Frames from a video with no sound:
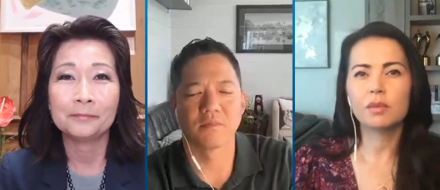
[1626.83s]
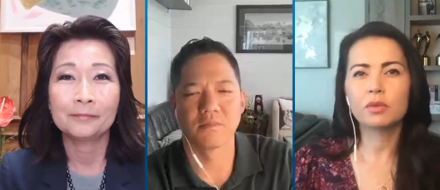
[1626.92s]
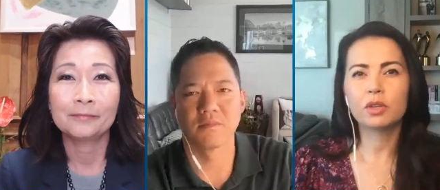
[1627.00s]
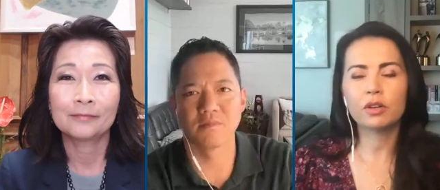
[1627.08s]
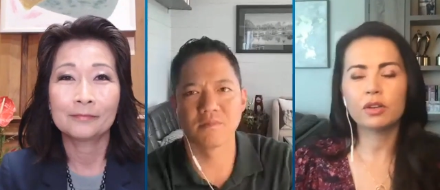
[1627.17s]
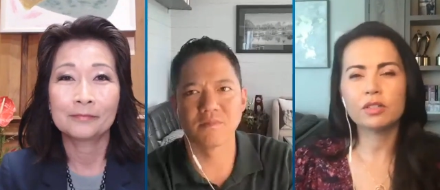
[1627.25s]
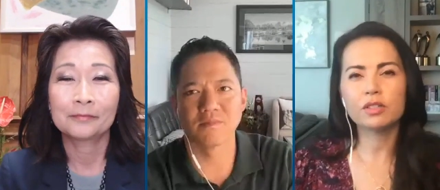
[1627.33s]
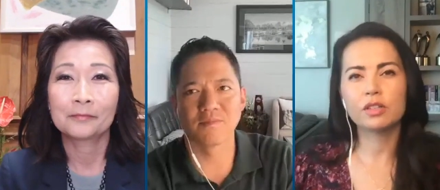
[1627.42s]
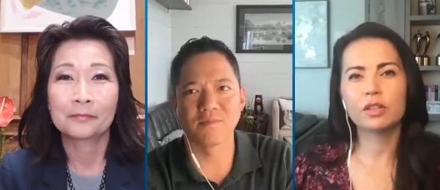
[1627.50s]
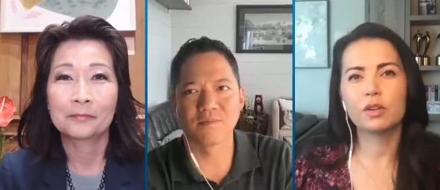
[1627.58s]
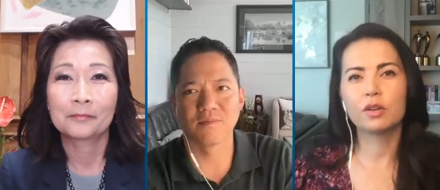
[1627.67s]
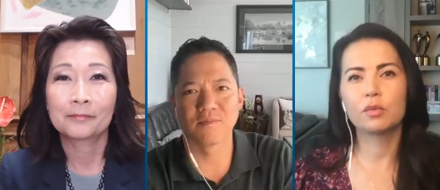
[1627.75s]
Speaker 1: curious to
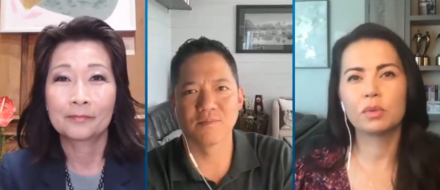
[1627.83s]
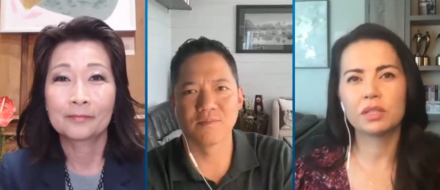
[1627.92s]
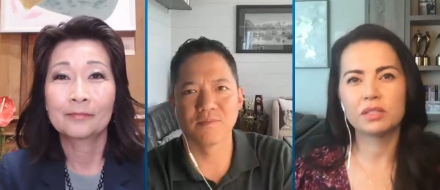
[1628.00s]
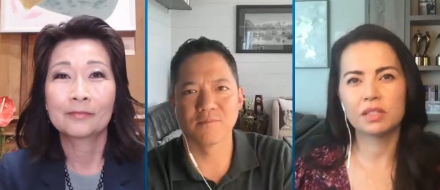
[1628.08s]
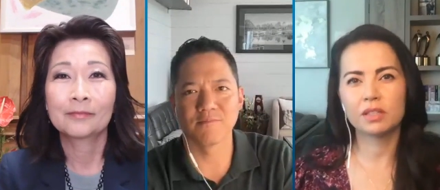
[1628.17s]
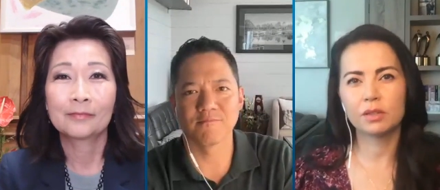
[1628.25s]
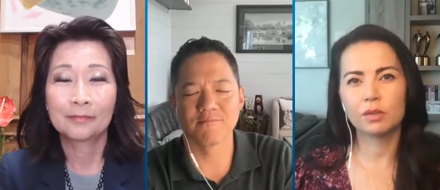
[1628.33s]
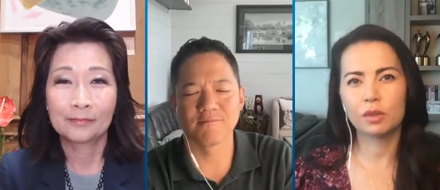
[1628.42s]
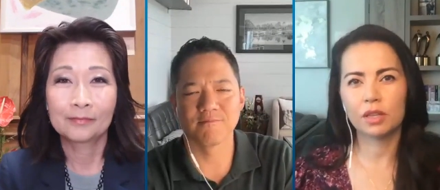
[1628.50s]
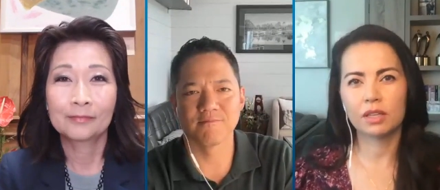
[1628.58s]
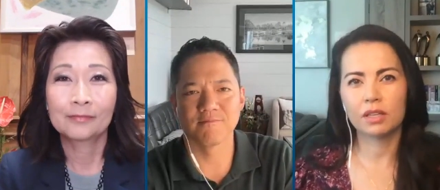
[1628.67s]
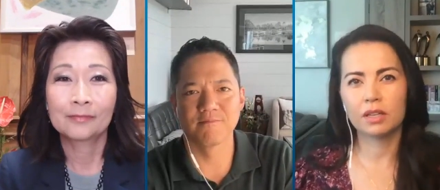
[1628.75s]
know because I know
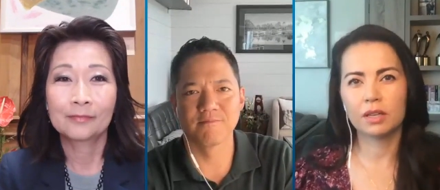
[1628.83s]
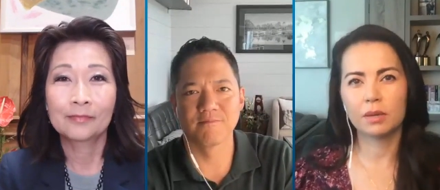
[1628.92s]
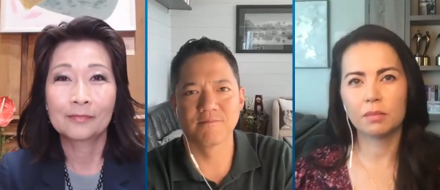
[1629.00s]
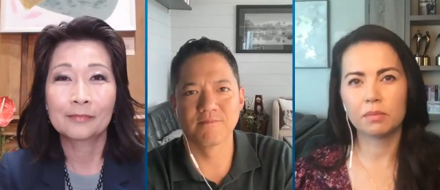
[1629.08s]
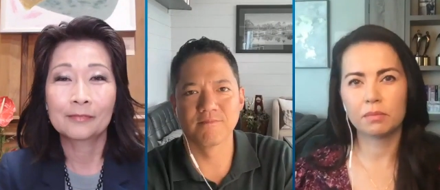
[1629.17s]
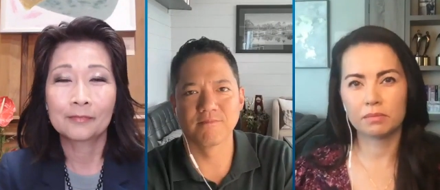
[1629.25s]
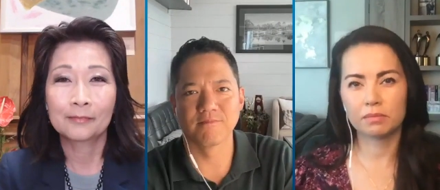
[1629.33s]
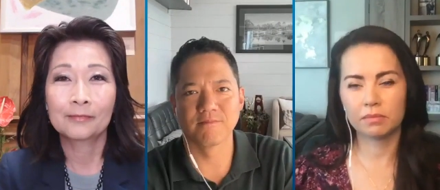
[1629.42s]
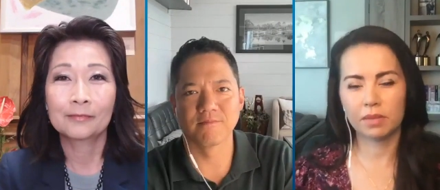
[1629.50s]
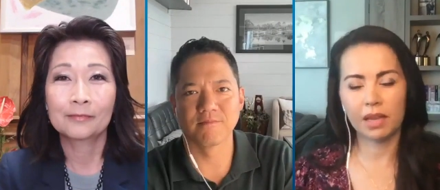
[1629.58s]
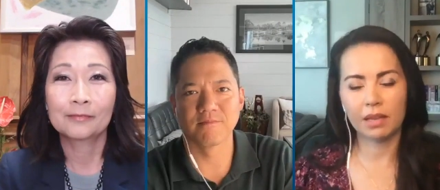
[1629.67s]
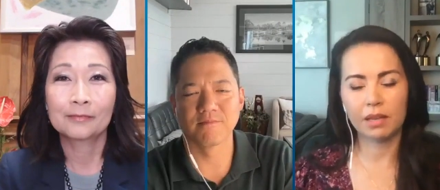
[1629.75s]
that, um,
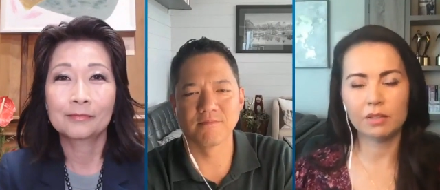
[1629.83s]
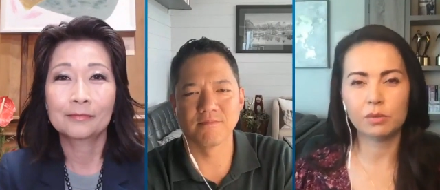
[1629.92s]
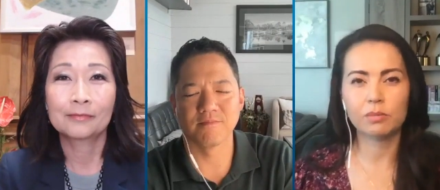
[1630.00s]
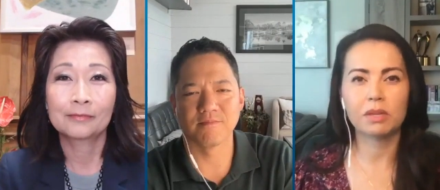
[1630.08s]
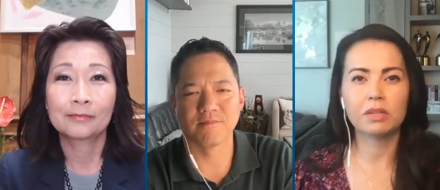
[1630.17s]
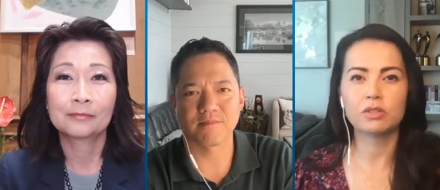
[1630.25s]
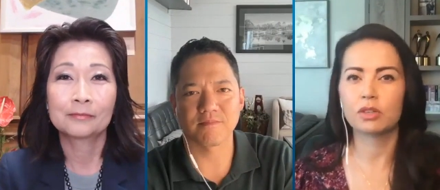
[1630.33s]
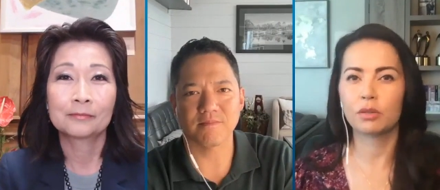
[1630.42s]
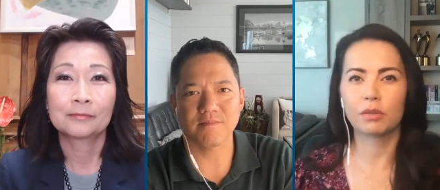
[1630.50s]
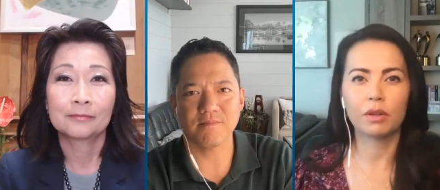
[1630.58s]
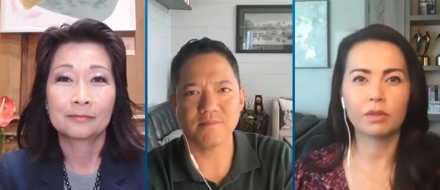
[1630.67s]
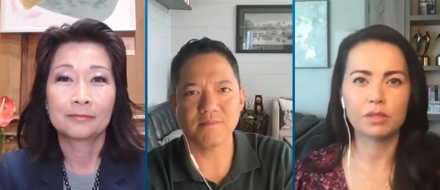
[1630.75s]
as we mentioned
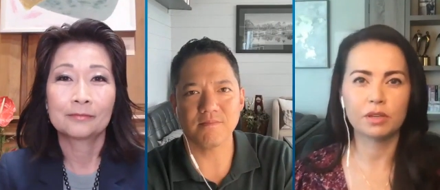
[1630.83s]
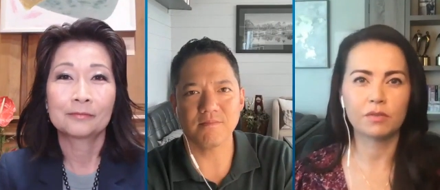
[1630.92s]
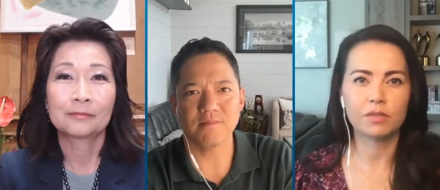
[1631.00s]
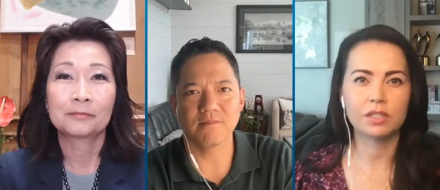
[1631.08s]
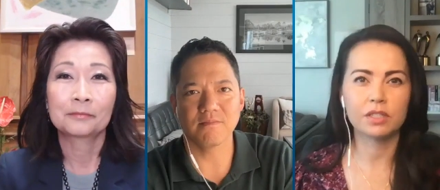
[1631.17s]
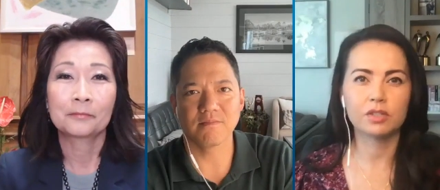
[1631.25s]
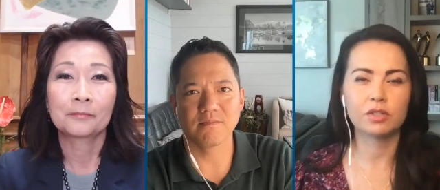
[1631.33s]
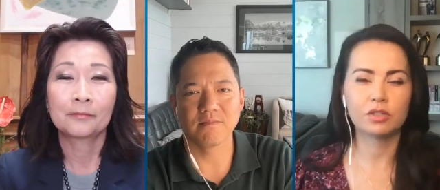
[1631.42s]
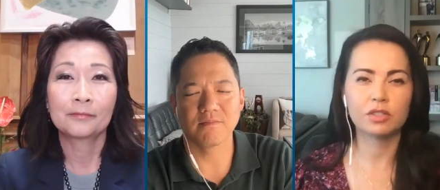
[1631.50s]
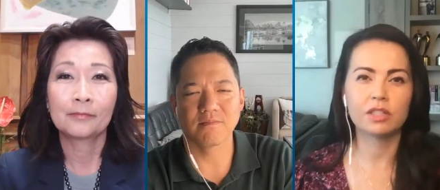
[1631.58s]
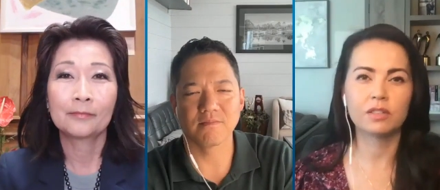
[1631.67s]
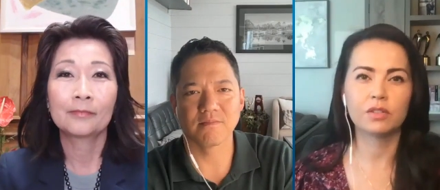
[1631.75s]
throughout this conversation,
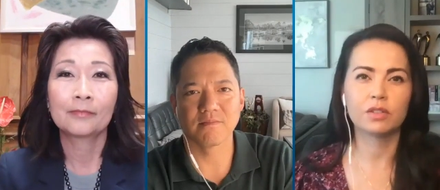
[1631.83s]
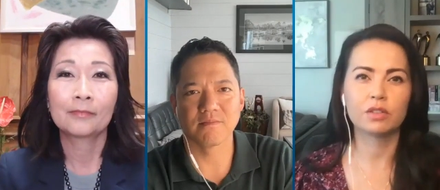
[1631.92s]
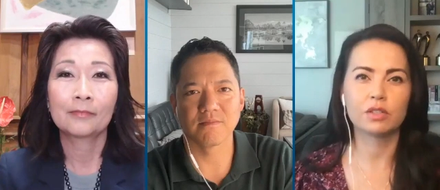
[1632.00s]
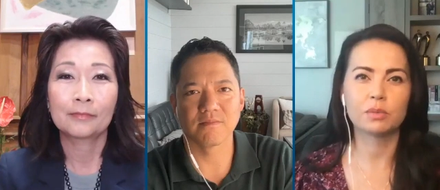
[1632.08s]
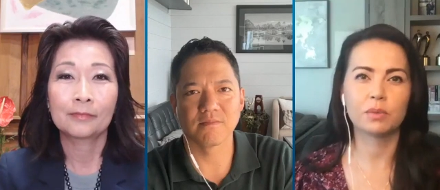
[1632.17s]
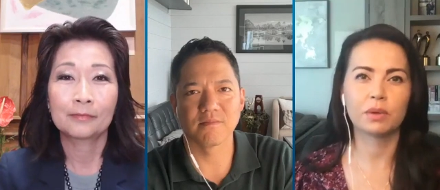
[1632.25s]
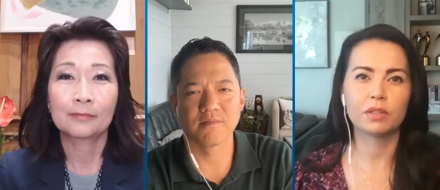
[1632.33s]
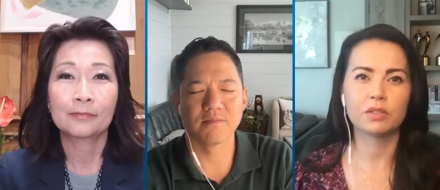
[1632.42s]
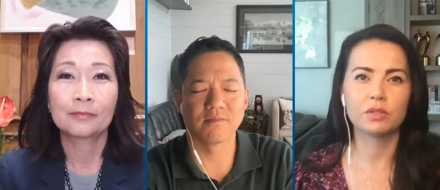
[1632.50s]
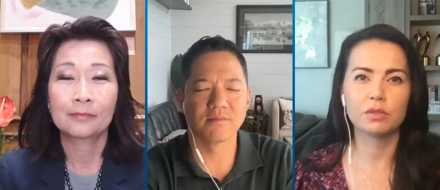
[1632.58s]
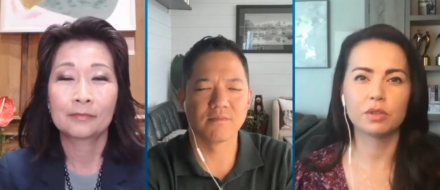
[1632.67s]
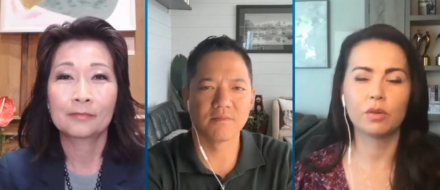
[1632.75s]
just given your experience,
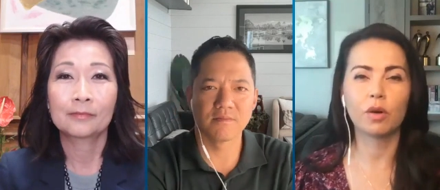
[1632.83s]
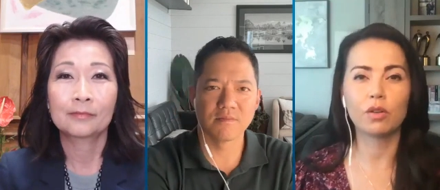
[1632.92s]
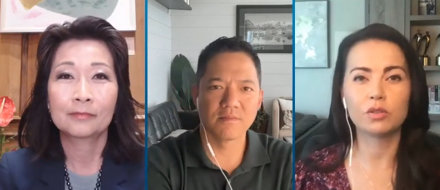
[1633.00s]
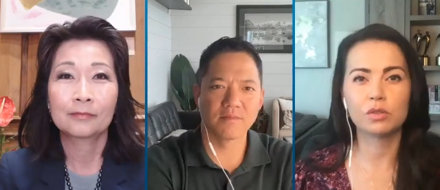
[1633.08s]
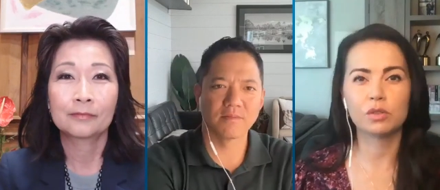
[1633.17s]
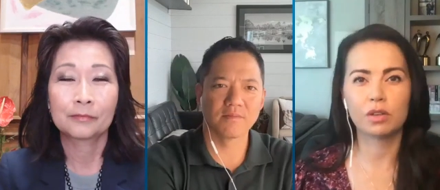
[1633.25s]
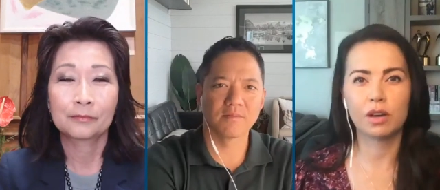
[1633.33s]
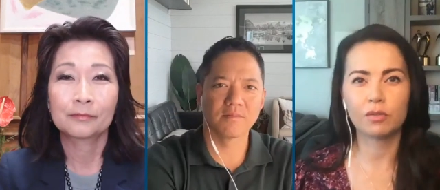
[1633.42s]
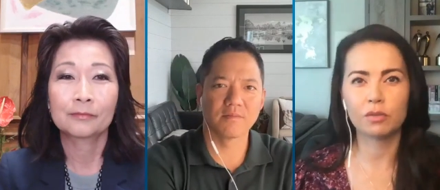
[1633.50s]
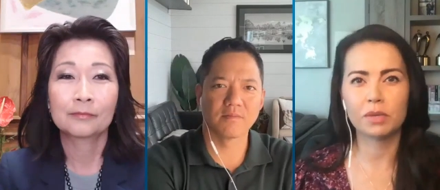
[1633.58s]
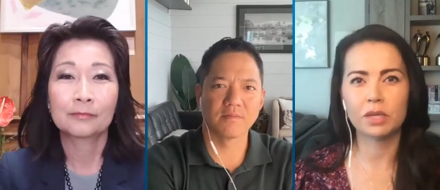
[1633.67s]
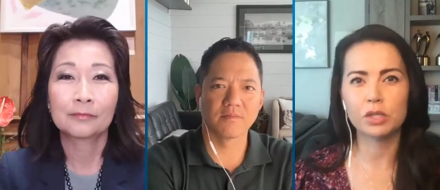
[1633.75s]
you know also the
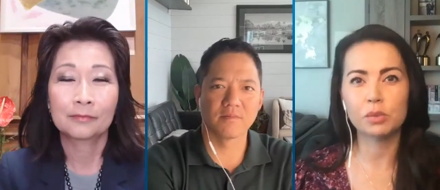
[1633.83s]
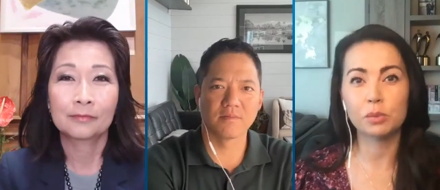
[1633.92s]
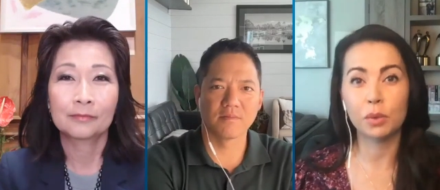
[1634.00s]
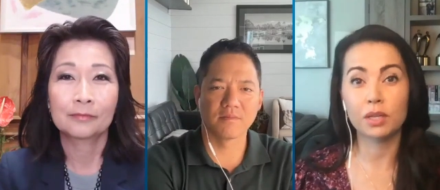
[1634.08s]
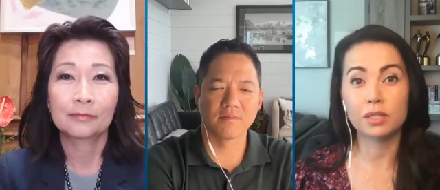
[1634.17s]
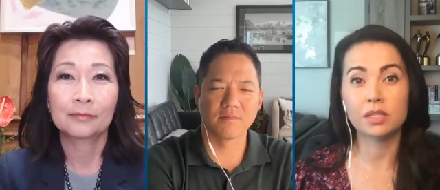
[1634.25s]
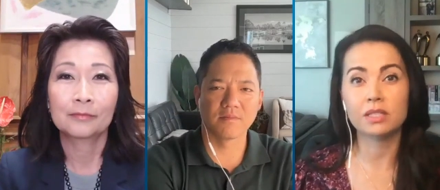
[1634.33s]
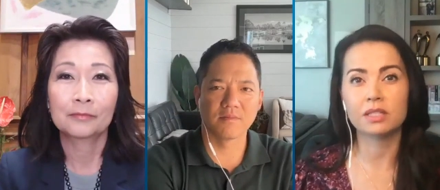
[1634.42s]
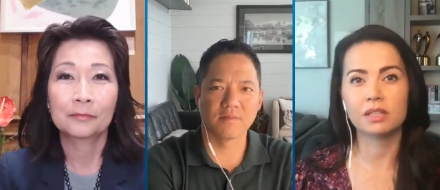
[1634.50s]
confirmation process.